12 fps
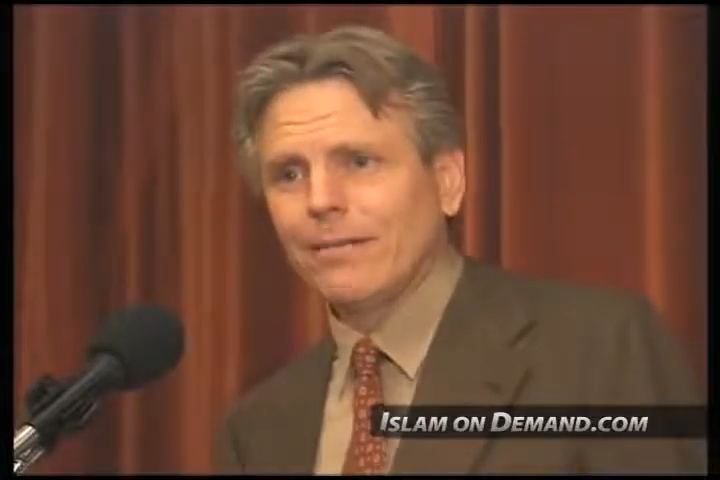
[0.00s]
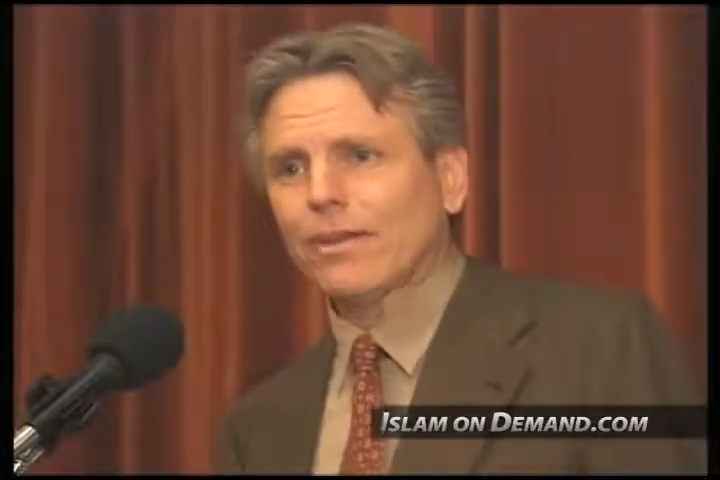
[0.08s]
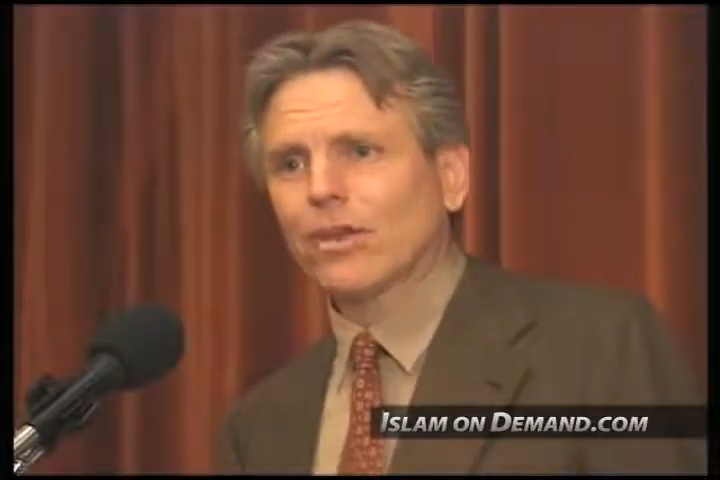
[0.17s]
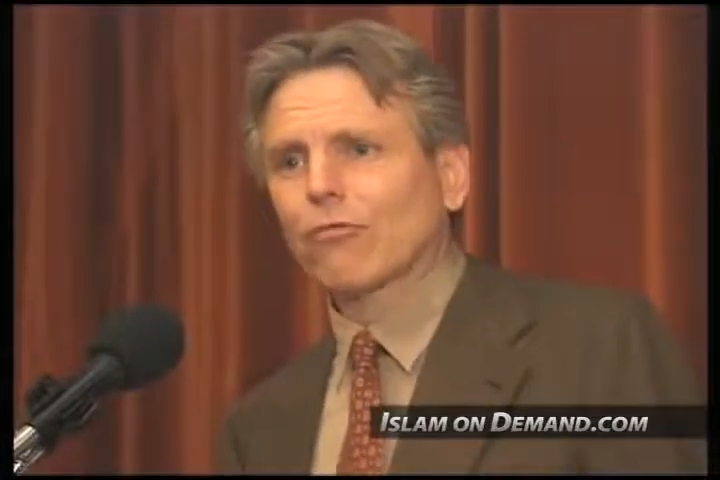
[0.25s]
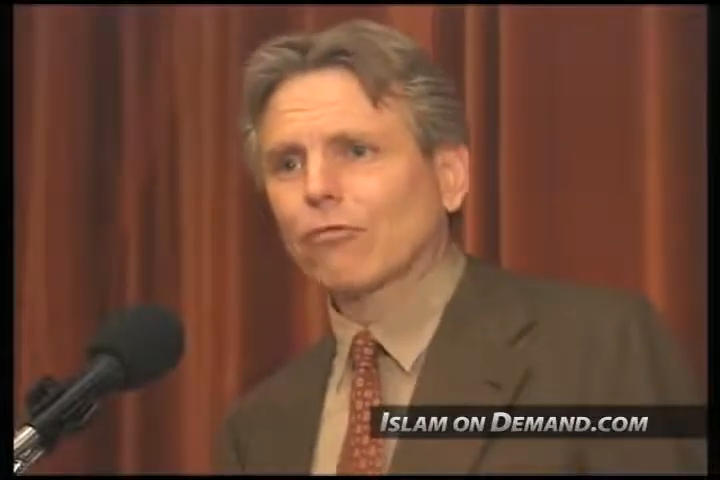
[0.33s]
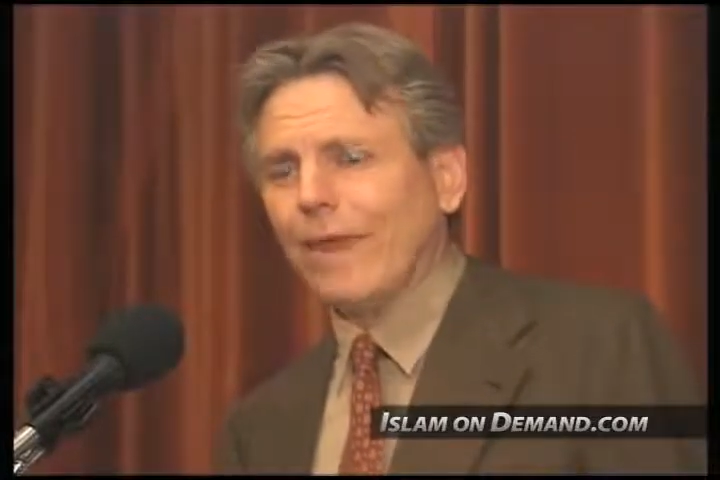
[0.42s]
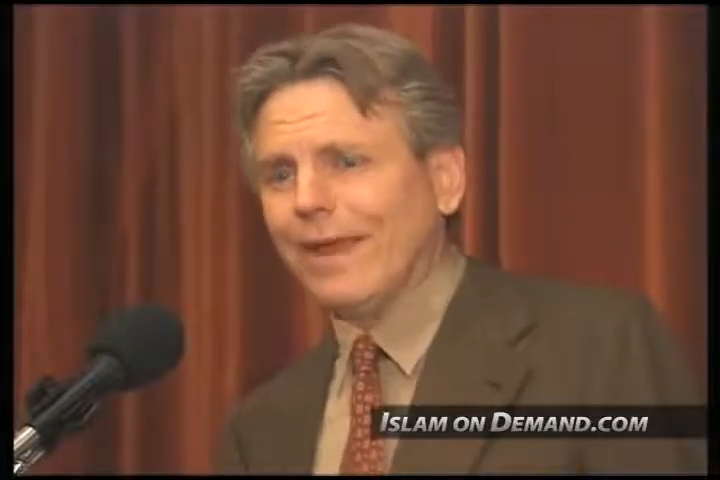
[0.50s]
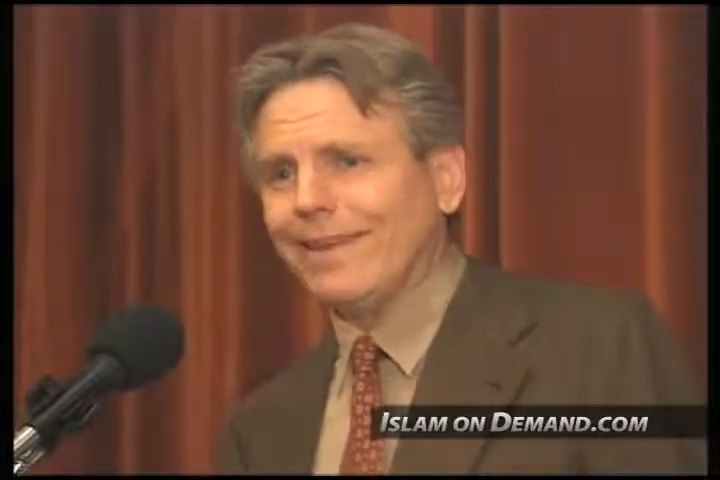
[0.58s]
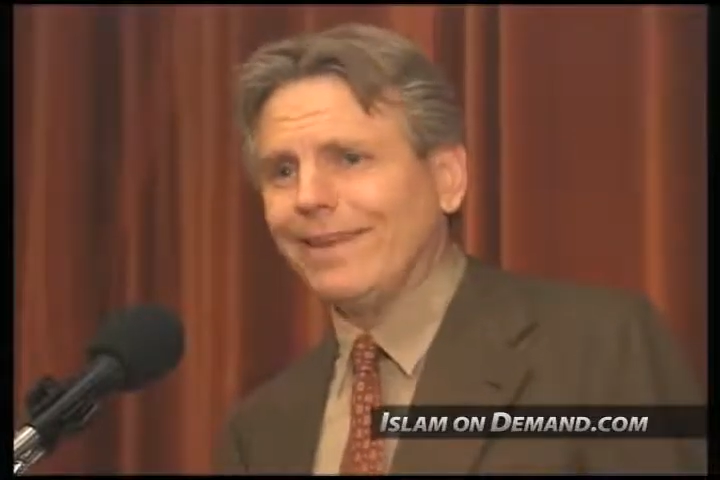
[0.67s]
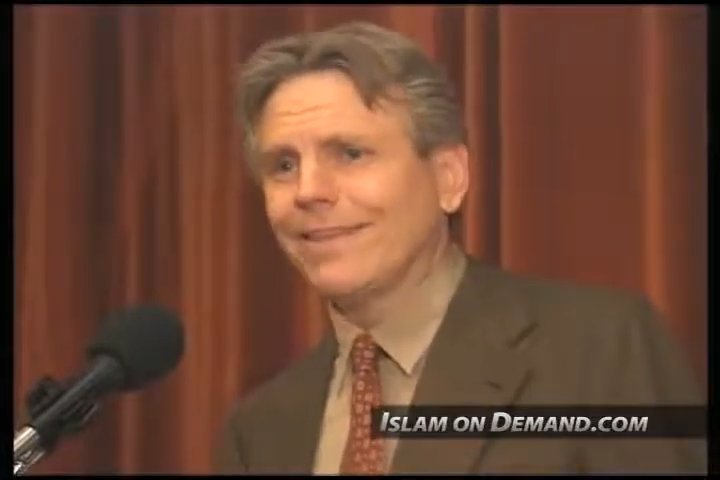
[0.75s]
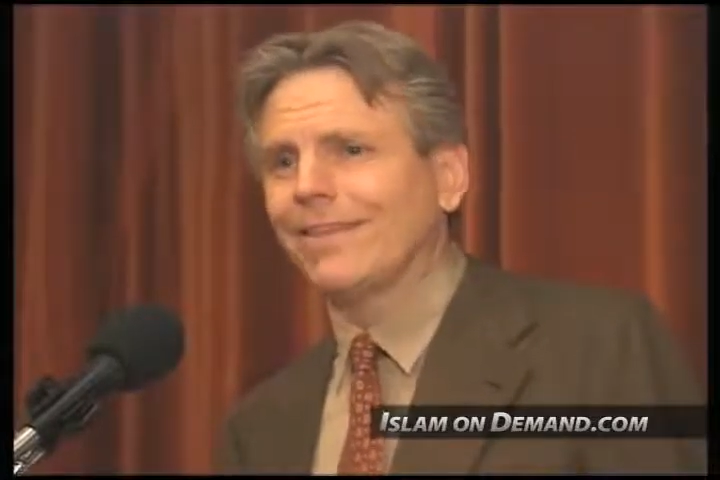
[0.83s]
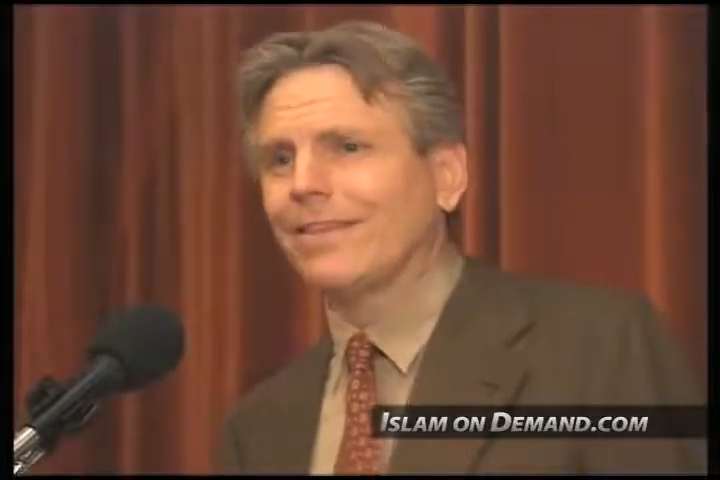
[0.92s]
The
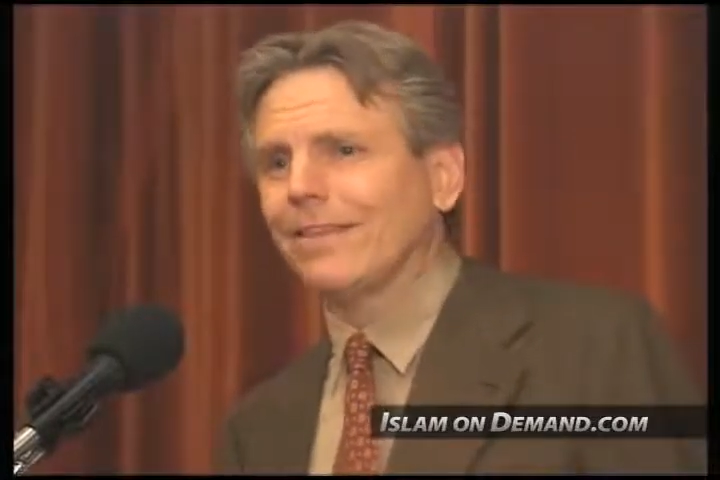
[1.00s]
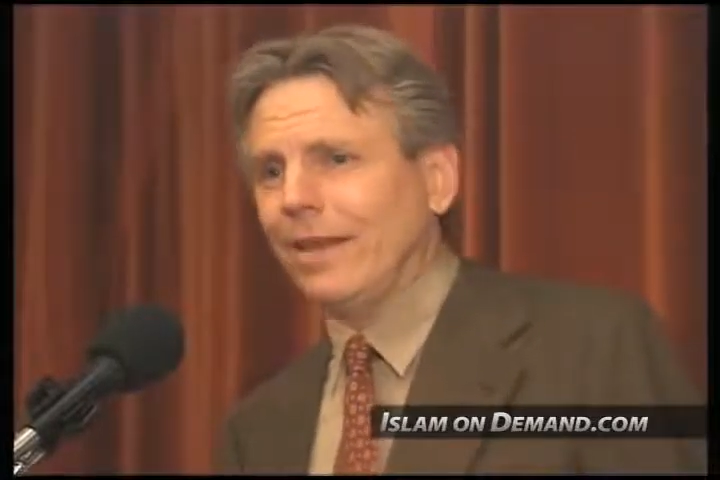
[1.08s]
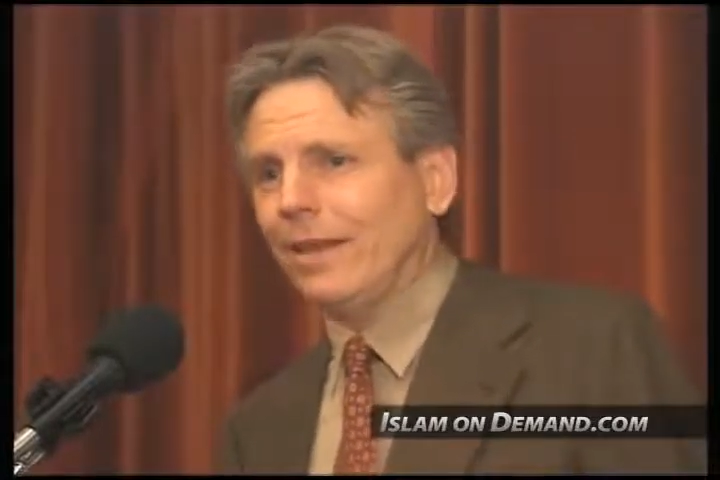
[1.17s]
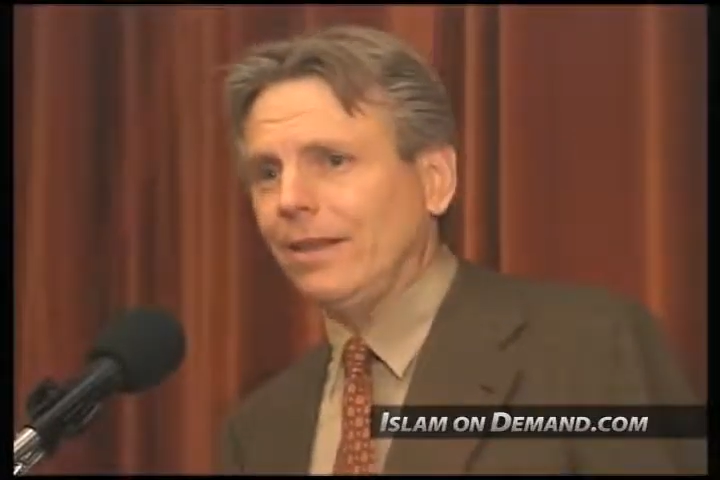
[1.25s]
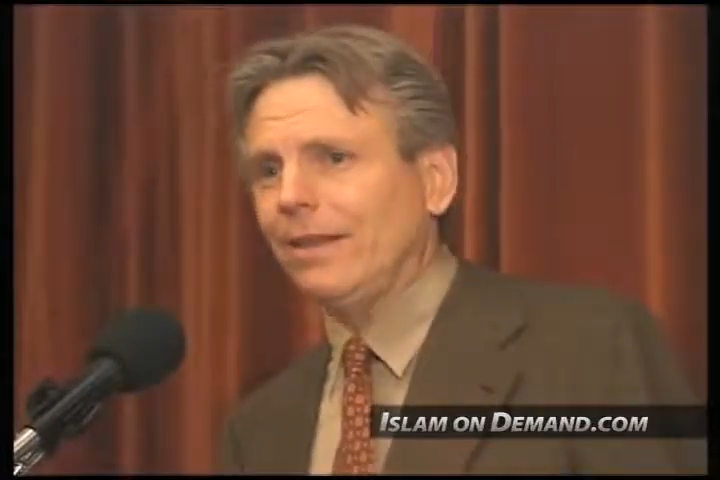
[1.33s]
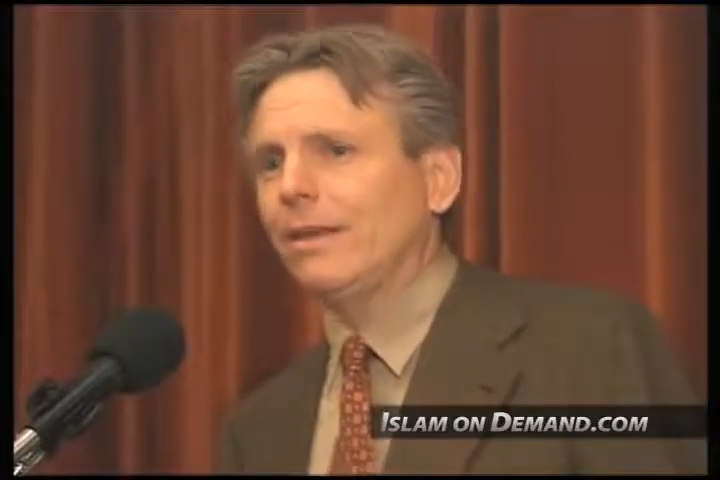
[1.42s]
greatest sin